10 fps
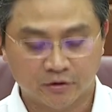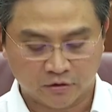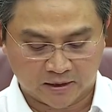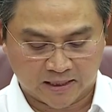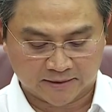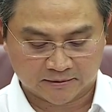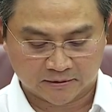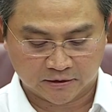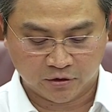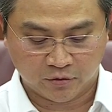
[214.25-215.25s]
and
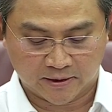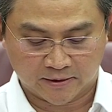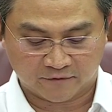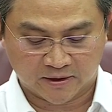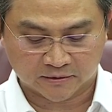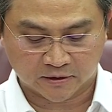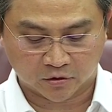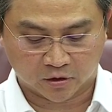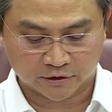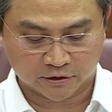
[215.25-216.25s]
utilize new and advanced
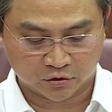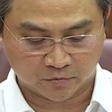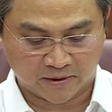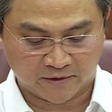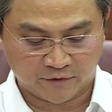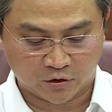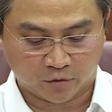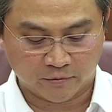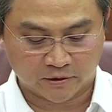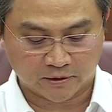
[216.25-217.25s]
technologies to benefit
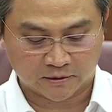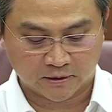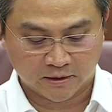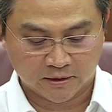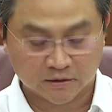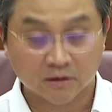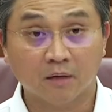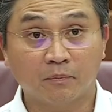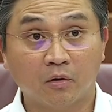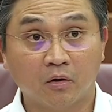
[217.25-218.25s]
commuters in
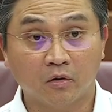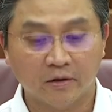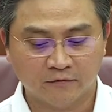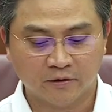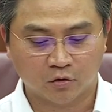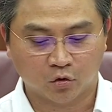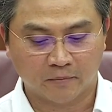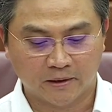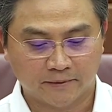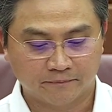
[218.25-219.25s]
Singapore or even
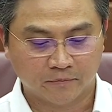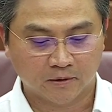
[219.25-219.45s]
globally?